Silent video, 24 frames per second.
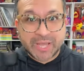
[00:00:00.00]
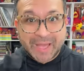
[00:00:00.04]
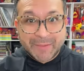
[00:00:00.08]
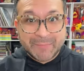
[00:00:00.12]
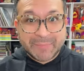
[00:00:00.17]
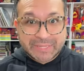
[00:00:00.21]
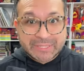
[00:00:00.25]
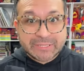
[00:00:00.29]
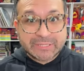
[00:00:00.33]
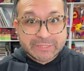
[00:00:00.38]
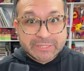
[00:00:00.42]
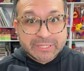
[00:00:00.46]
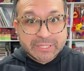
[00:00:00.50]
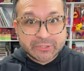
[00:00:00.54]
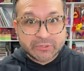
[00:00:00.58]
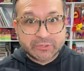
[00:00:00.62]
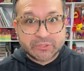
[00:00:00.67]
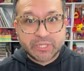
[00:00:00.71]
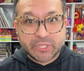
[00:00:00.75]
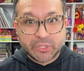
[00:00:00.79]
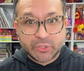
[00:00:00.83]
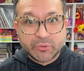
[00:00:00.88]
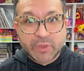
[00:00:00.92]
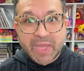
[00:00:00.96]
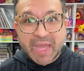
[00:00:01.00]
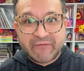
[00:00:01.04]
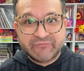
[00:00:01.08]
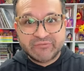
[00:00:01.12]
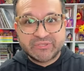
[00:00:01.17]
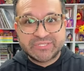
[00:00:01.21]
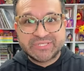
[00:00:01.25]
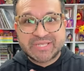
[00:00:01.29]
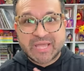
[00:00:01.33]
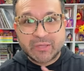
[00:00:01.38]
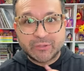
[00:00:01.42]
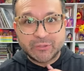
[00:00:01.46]
I mean, literally, you have
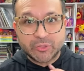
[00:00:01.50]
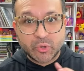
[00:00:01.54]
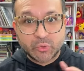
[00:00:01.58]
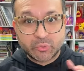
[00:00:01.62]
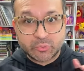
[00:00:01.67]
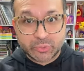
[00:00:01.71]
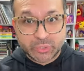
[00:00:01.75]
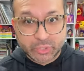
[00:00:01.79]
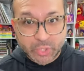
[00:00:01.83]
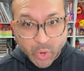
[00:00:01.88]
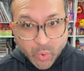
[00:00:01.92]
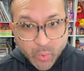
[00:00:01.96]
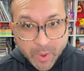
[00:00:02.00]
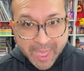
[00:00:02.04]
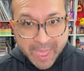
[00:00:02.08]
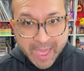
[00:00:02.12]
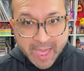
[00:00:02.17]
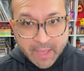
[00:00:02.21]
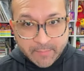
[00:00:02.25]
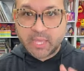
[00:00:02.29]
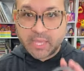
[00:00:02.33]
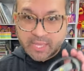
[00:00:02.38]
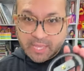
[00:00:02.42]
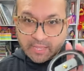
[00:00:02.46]
to download no app.